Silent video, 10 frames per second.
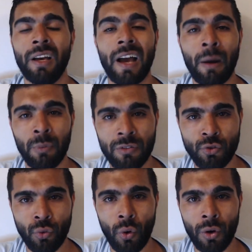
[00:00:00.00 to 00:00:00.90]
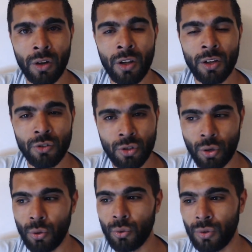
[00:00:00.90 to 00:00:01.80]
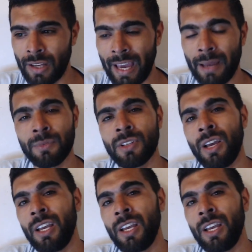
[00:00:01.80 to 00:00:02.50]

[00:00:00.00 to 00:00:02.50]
and we've drawn 2 games.